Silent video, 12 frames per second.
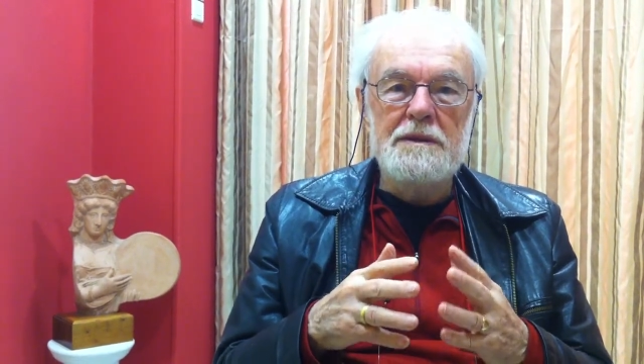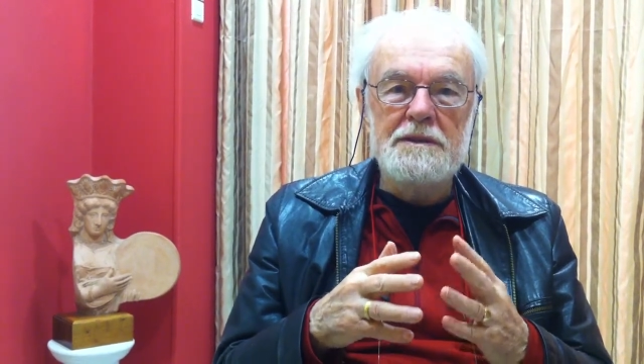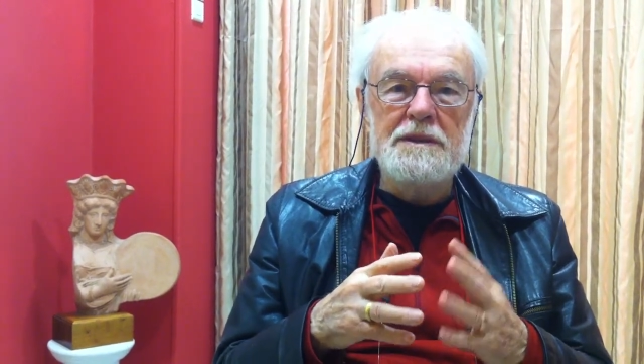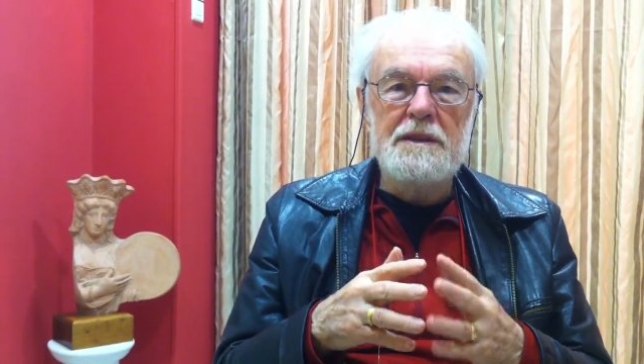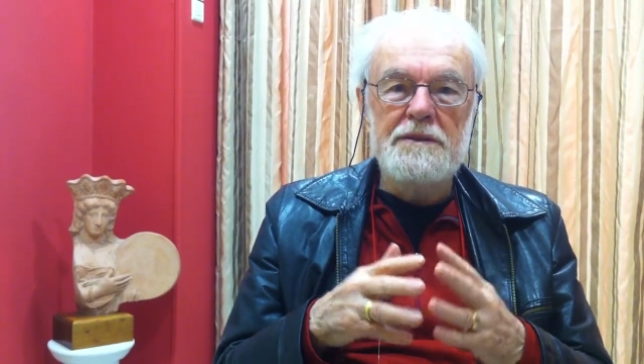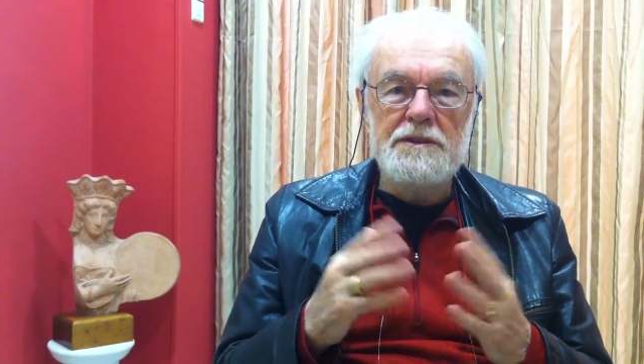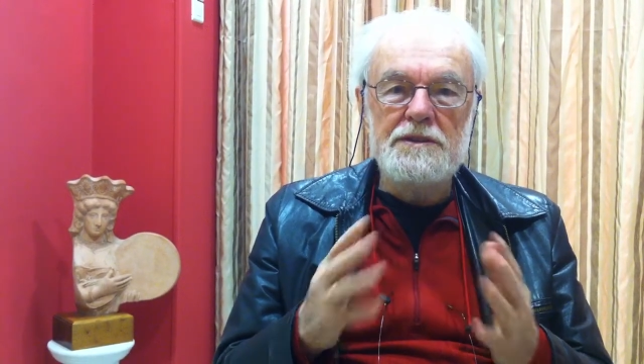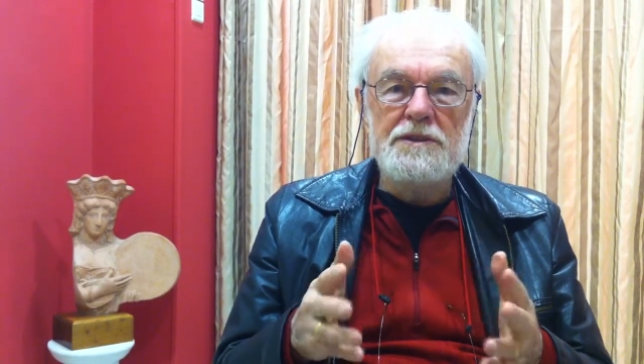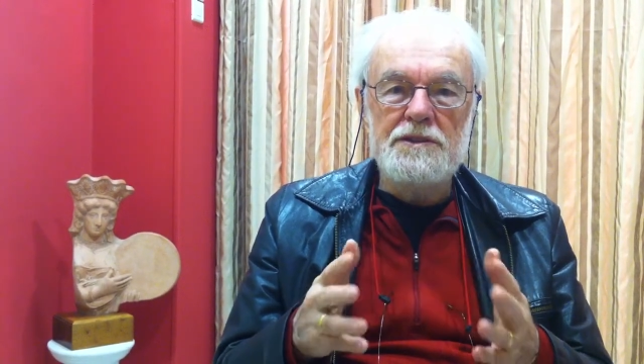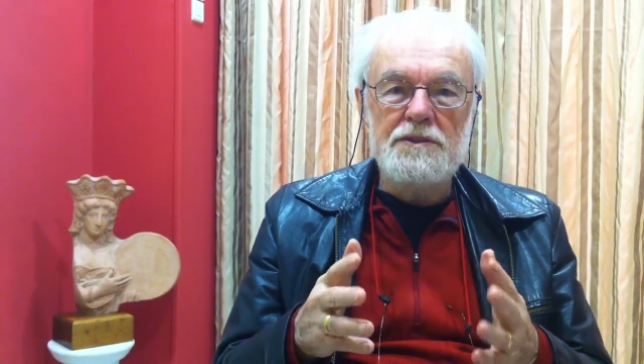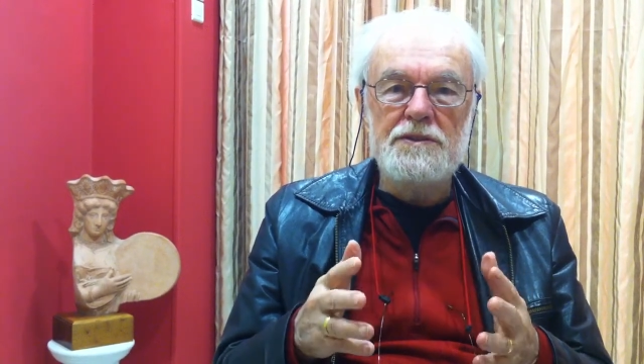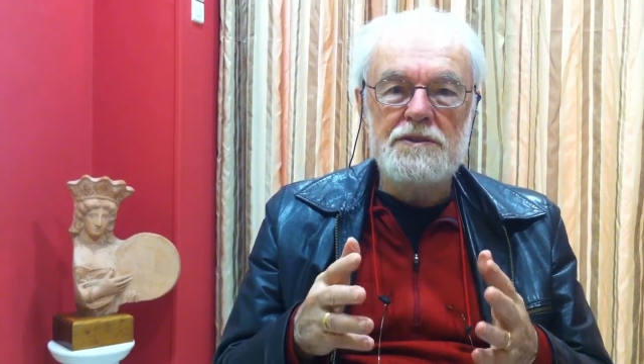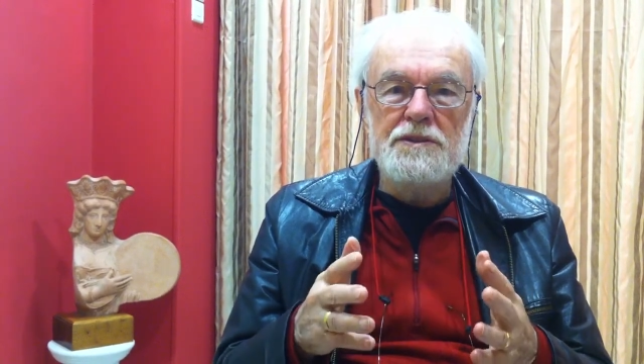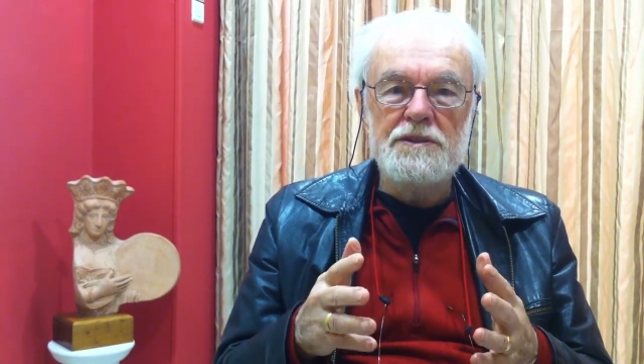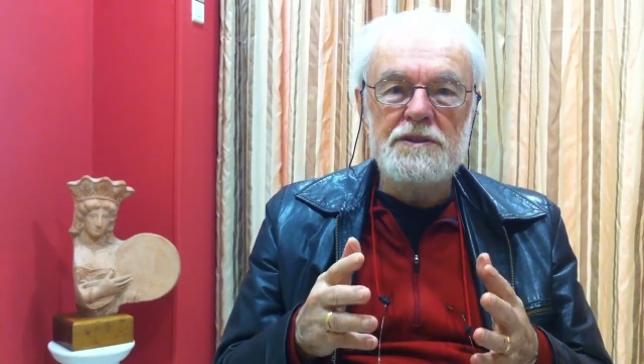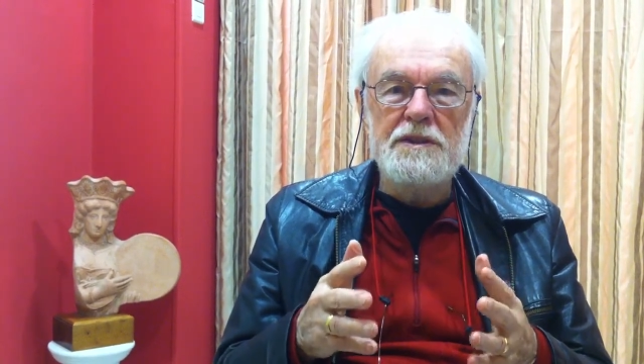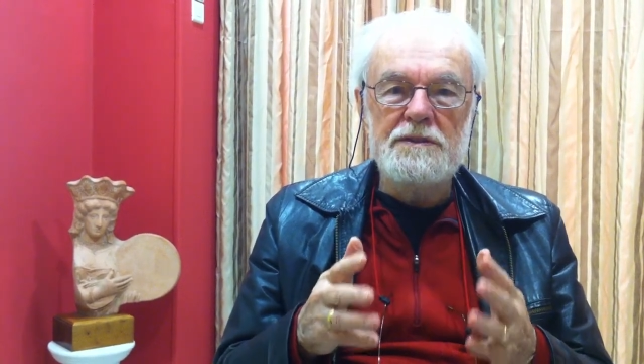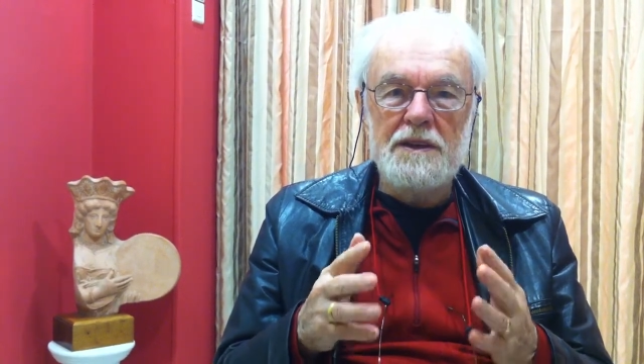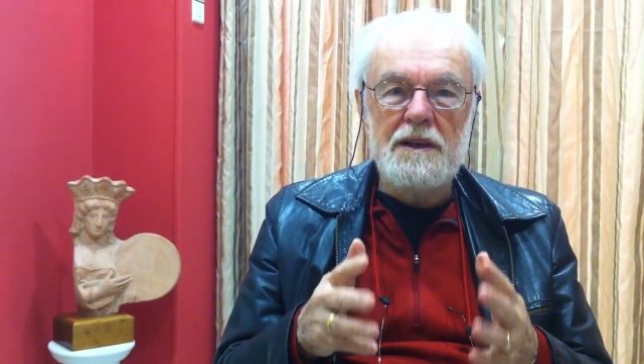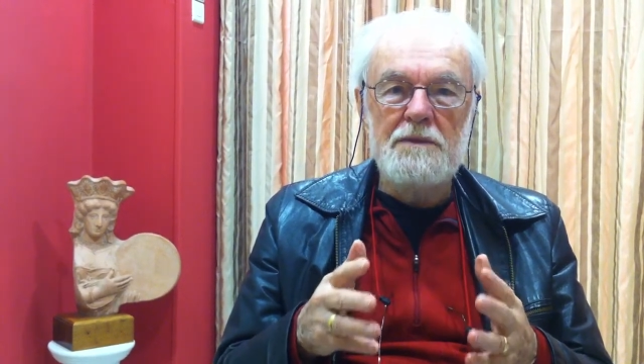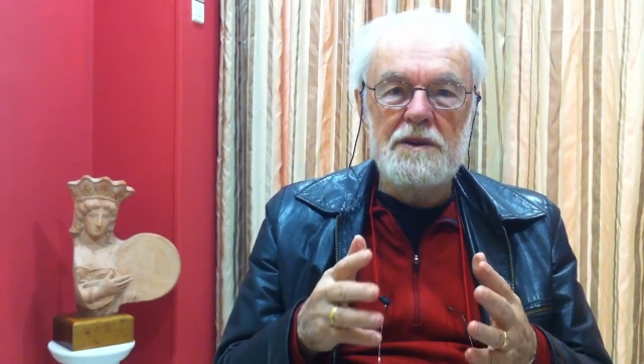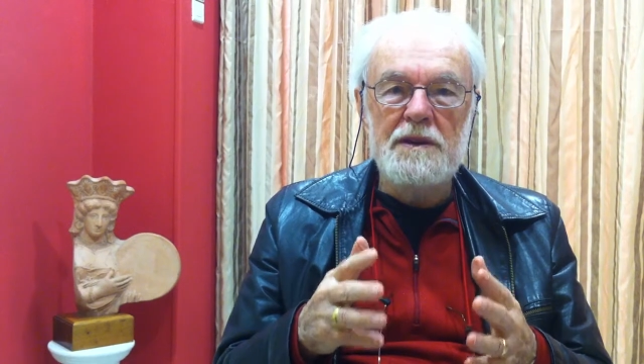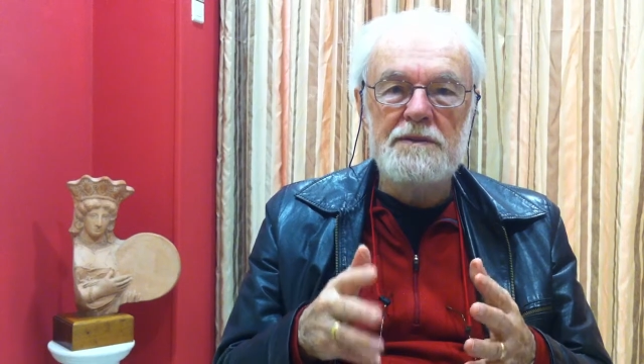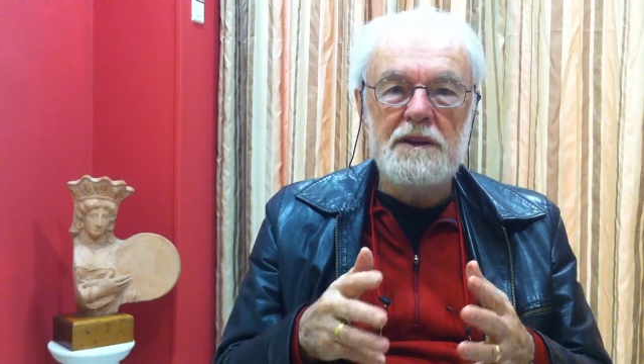a set of institutions that have done
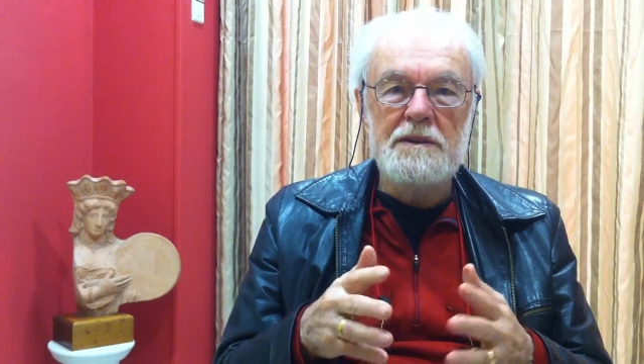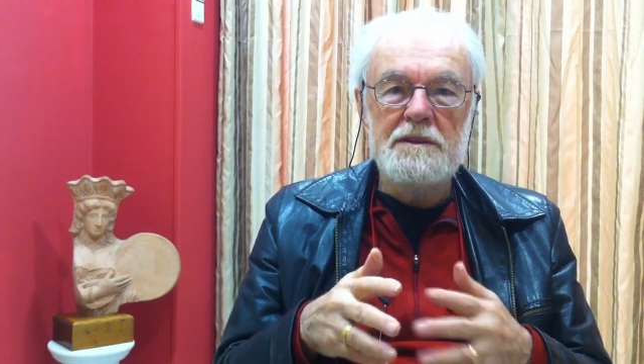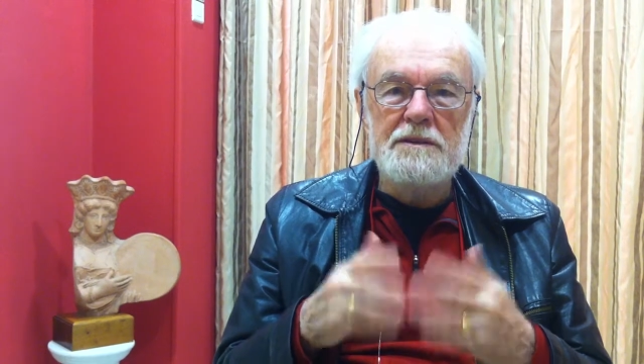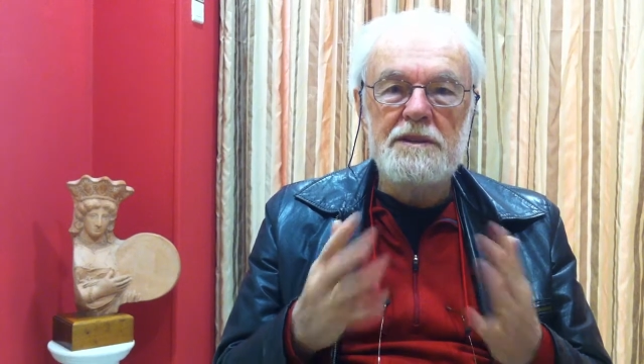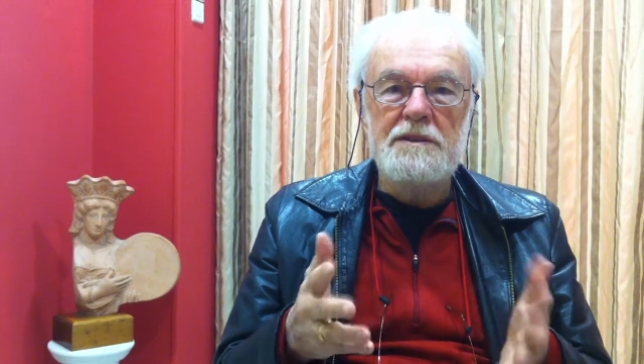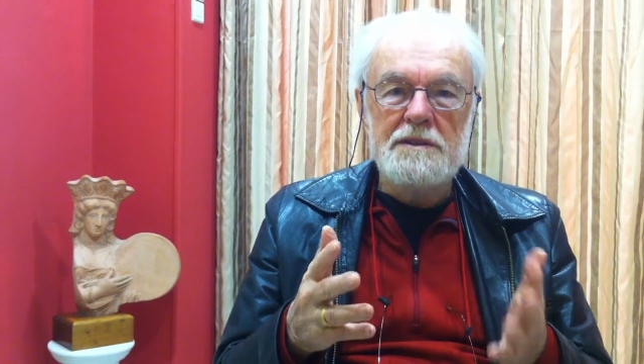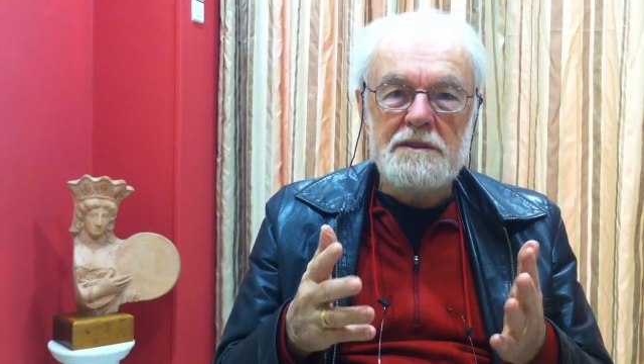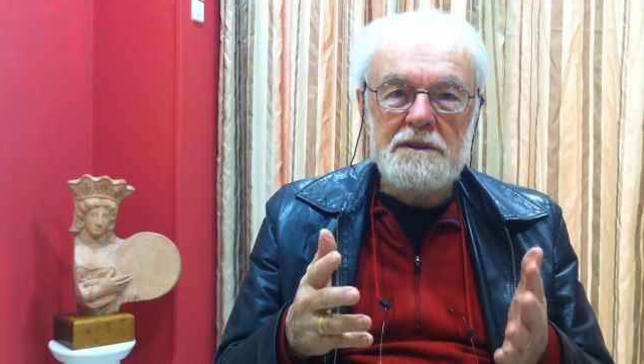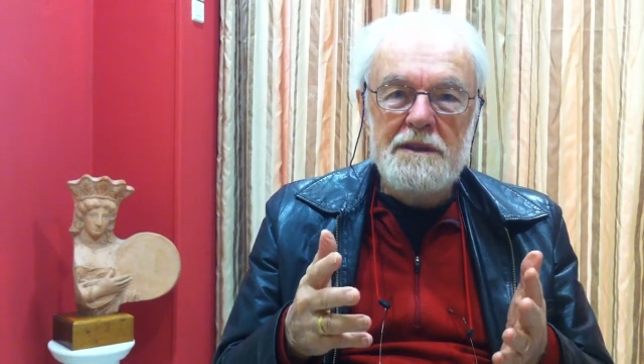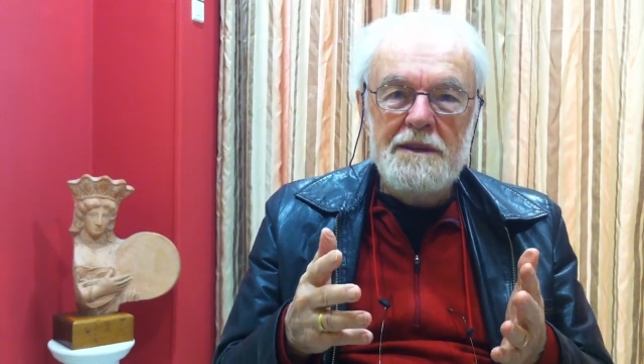what they've done to Greece.